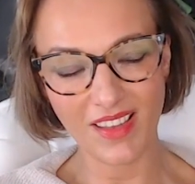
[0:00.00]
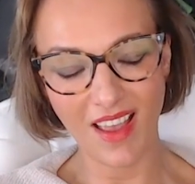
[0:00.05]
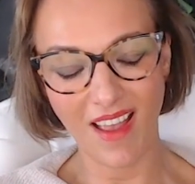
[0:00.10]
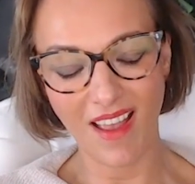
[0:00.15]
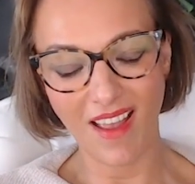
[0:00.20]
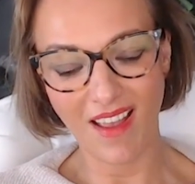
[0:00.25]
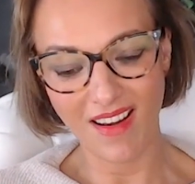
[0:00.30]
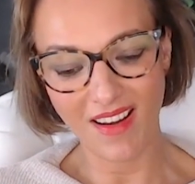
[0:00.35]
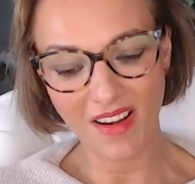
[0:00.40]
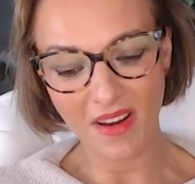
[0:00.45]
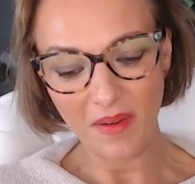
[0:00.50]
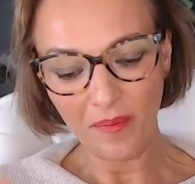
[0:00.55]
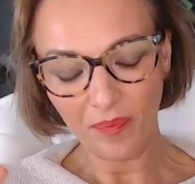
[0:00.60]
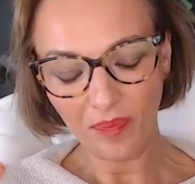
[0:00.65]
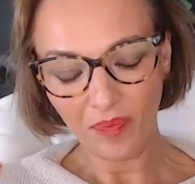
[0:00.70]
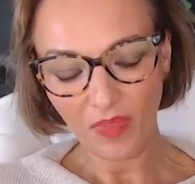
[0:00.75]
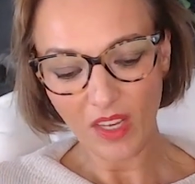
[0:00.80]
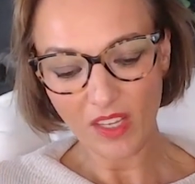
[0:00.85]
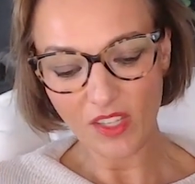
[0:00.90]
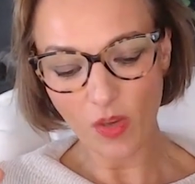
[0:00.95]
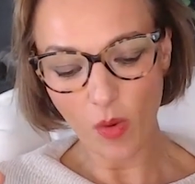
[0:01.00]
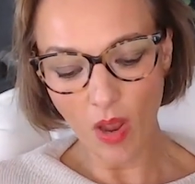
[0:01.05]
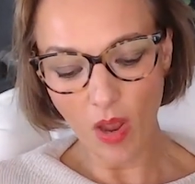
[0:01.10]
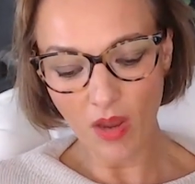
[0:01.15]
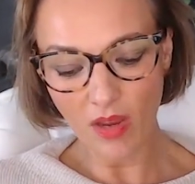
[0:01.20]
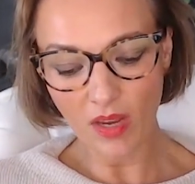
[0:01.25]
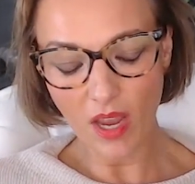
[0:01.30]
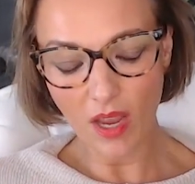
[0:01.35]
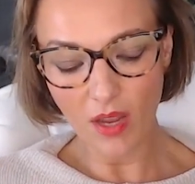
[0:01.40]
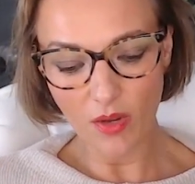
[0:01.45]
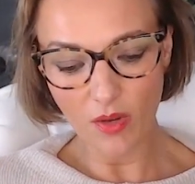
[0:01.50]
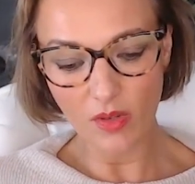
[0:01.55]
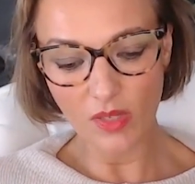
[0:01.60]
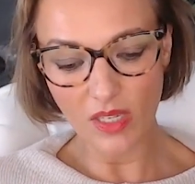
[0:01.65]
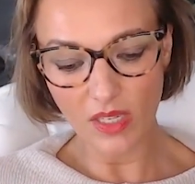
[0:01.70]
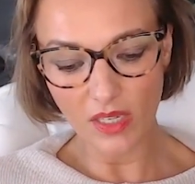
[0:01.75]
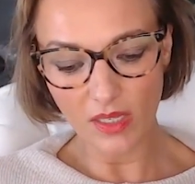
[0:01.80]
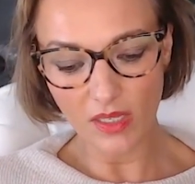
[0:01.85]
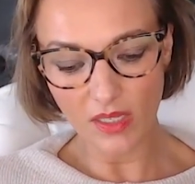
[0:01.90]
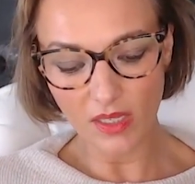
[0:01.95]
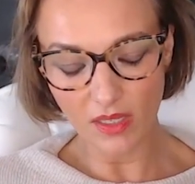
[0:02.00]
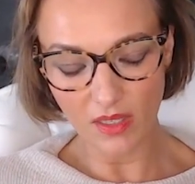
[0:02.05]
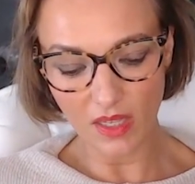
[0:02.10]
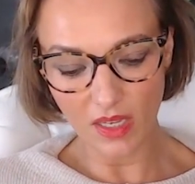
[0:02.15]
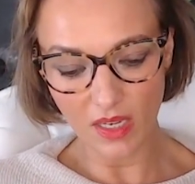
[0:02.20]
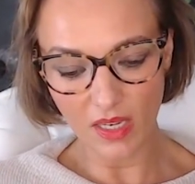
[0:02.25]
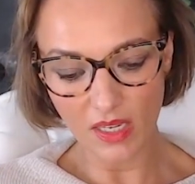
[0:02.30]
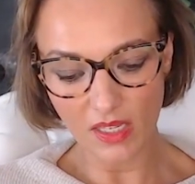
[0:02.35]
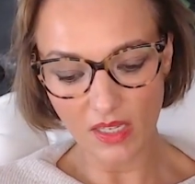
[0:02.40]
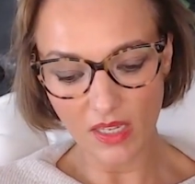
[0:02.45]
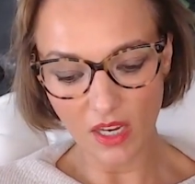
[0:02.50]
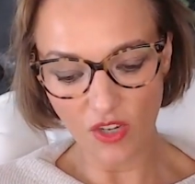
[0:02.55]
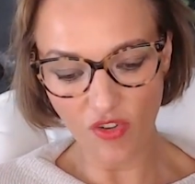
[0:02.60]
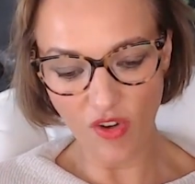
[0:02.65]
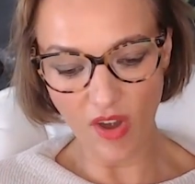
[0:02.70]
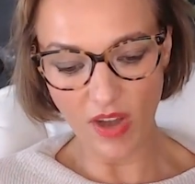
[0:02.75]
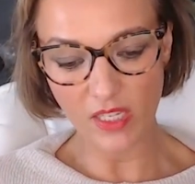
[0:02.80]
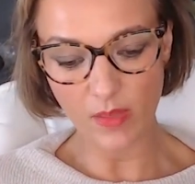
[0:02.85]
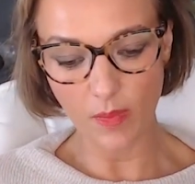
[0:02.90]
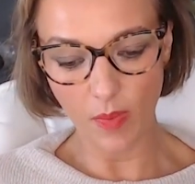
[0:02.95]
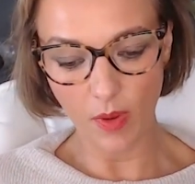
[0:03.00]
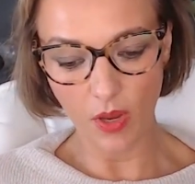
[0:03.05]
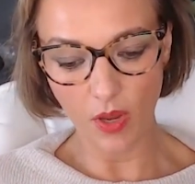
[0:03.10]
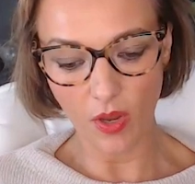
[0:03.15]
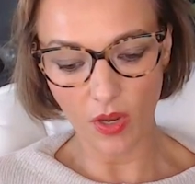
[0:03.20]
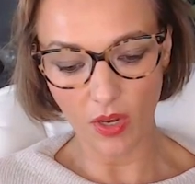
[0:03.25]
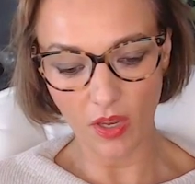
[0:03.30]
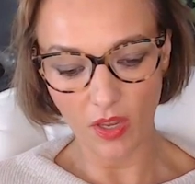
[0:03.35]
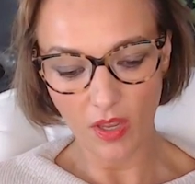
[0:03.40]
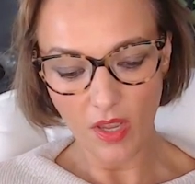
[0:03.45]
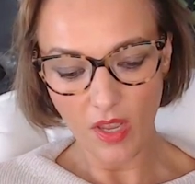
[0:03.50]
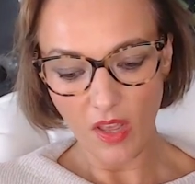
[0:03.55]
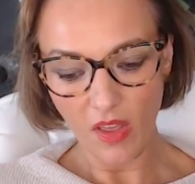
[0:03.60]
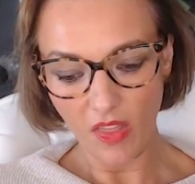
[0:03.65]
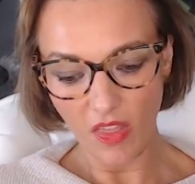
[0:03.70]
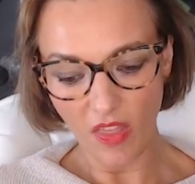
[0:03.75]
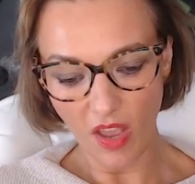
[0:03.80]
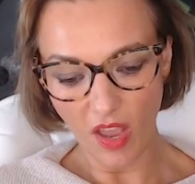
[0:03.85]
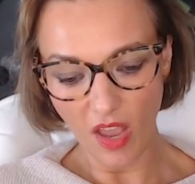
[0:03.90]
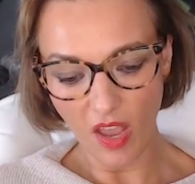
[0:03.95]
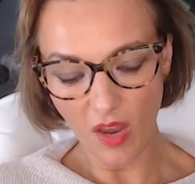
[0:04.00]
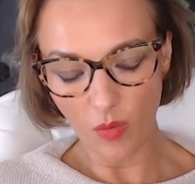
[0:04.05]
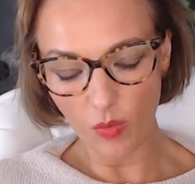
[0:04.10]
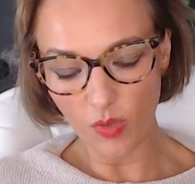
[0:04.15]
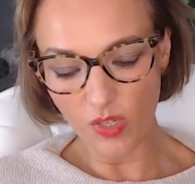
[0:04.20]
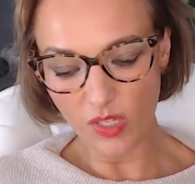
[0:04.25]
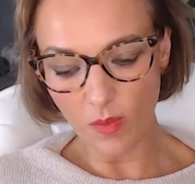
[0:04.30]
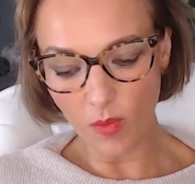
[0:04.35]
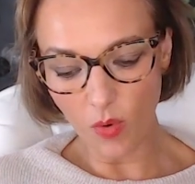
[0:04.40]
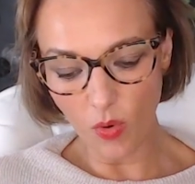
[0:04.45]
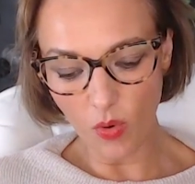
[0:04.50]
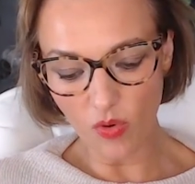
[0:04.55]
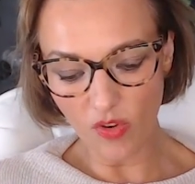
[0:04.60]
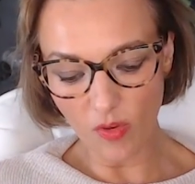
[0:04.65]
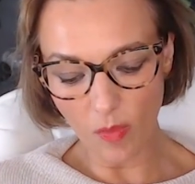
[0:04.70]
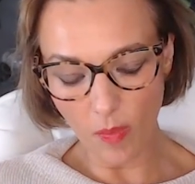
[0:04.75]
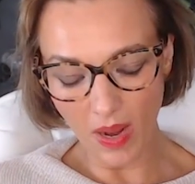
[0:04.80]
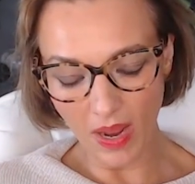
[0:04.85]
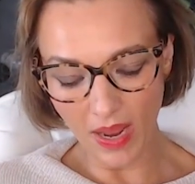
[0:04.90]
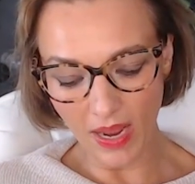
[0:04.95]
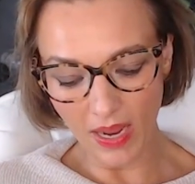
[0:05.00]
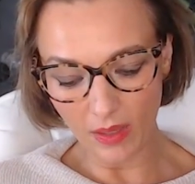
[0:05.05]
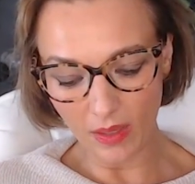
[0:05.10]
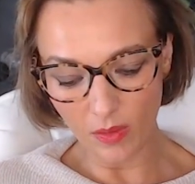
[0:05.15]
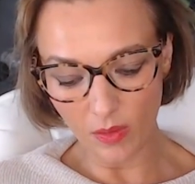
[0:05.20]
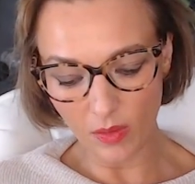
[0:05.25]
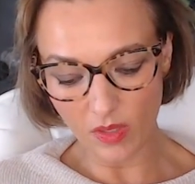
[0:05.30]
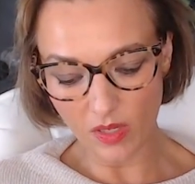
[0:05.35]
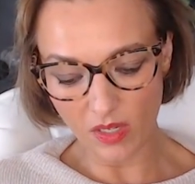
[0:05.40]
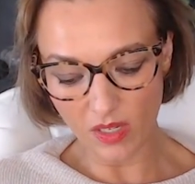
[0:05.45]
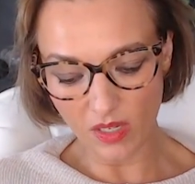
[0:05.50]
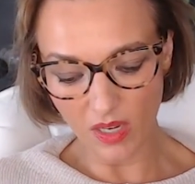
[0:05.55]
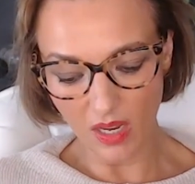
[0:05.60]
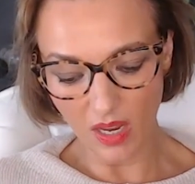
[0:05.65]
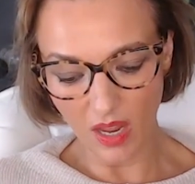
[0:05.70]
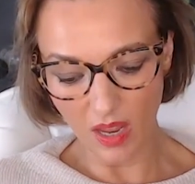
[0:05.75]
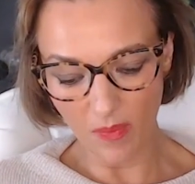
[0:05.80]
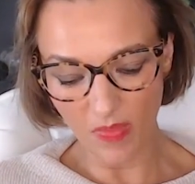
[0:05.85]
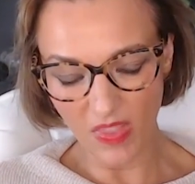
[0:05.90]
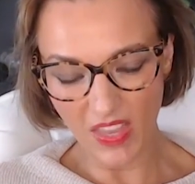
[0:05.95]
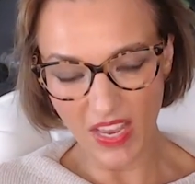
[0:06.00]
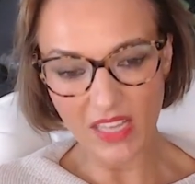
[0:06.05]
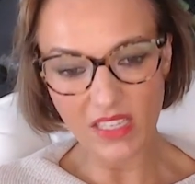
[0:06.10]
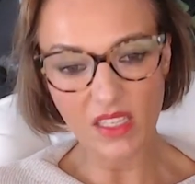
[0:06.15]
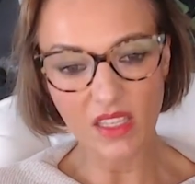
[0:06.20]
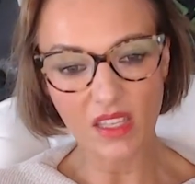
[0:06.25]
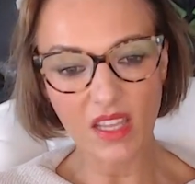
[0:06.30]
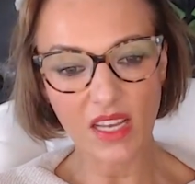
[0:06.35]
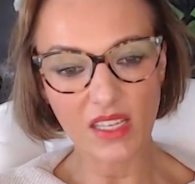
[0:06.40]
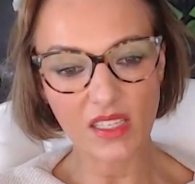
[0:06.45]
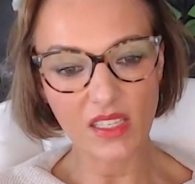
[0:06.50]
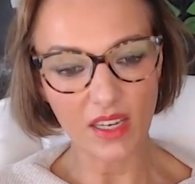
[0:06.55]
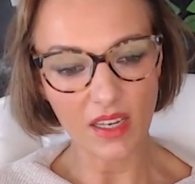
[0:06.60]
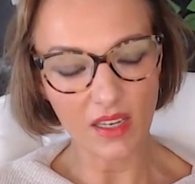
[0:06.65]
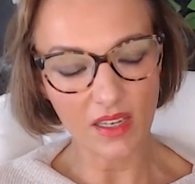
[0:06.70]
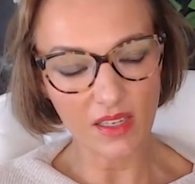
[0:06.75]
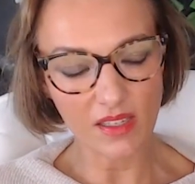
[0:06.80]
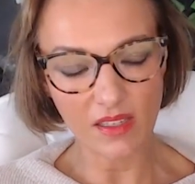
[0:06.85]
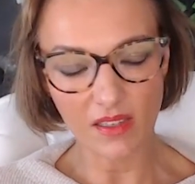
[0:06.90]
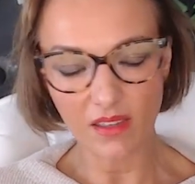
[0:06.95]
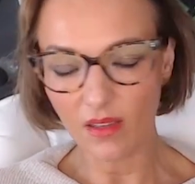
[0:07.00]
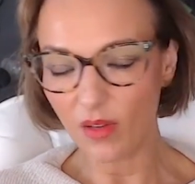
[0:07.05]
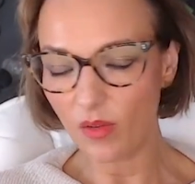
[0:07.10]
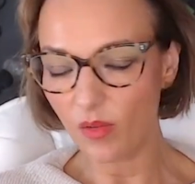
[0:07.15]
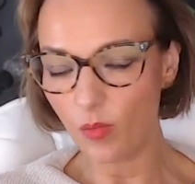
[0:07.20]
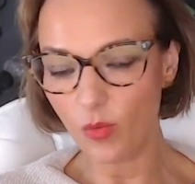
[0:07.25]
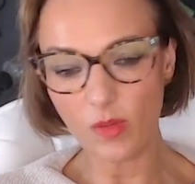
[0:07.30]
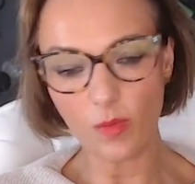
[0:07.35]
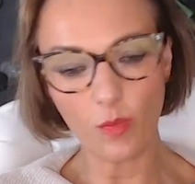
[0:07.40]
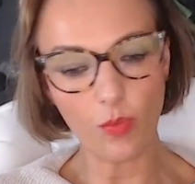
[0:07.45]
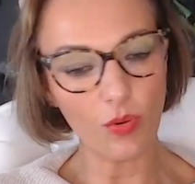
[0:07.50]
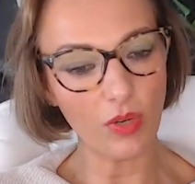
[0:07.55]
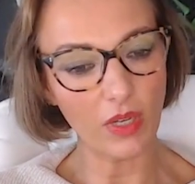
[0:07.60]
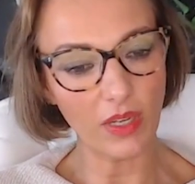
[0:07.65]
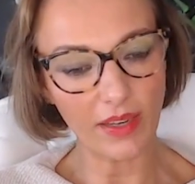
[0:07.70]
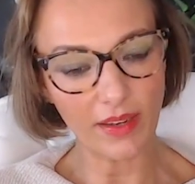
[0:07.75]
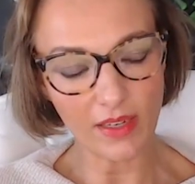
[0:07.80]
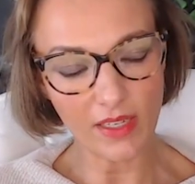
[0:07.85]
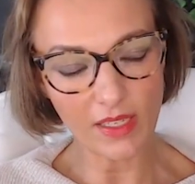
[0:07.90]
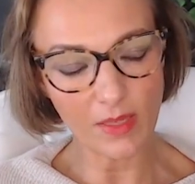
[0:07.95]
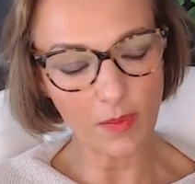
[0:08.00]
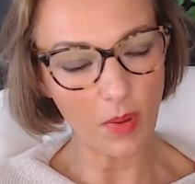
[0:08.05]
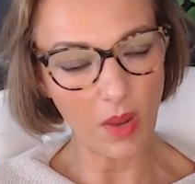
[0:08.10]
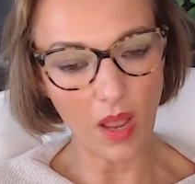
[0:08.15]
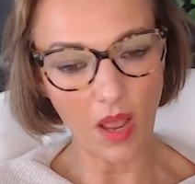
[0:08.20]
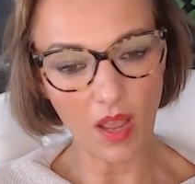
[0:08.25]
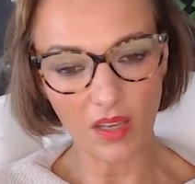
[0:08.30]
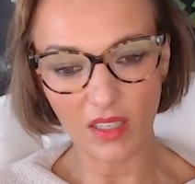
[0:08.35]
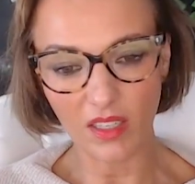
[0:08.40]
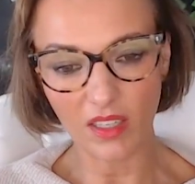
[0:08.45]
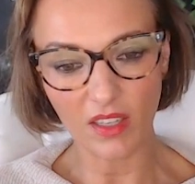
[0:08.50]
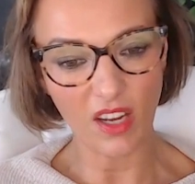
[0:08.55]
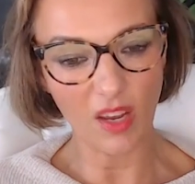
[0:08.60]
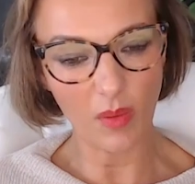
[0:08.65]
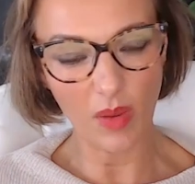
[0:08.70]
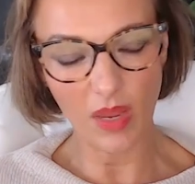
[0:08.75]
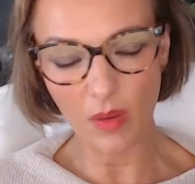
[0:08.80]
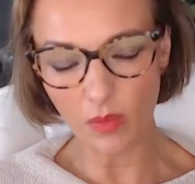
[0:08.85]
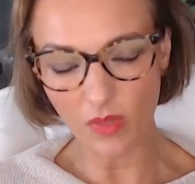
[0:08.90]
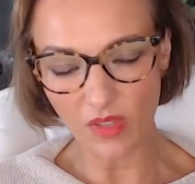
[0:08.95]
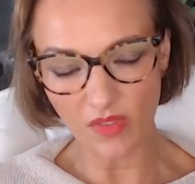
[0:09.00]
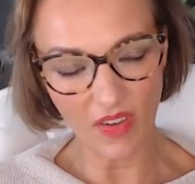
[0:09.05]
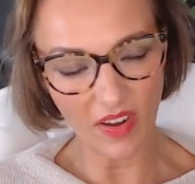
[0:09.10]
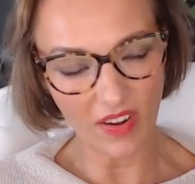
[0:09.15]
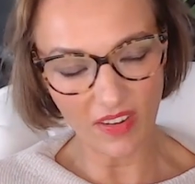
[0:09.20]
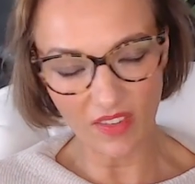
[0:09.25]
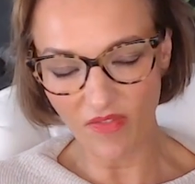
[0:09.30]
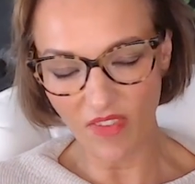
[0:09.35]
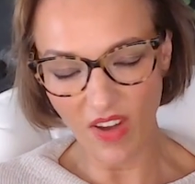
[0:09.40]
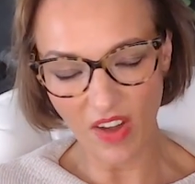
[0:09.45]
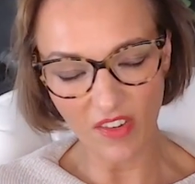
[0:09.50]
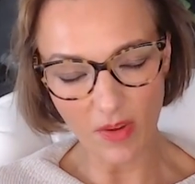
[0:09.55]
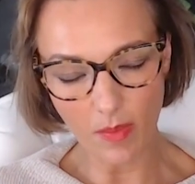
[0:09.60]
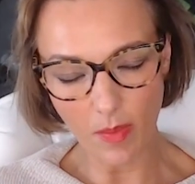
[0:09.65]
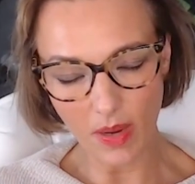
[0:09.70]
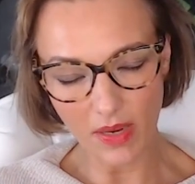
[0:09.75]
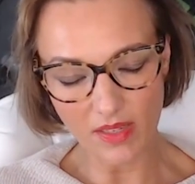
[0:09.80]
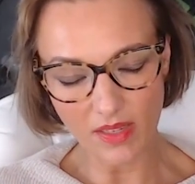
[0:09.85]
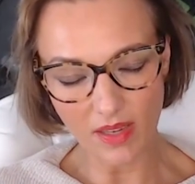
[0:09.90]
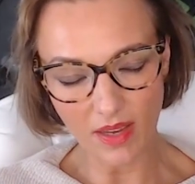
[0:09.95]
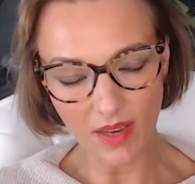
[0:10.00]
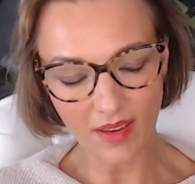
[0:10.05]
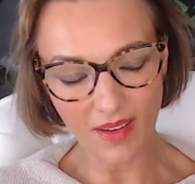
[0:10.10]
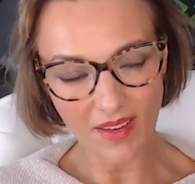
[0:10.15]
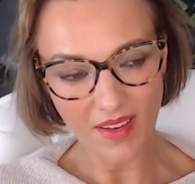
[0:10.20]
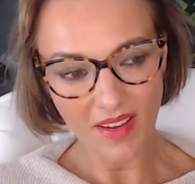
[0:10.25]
And so I coded this address book that was more about um, the aesthetics was brilliant, but you know, it was very, very basic.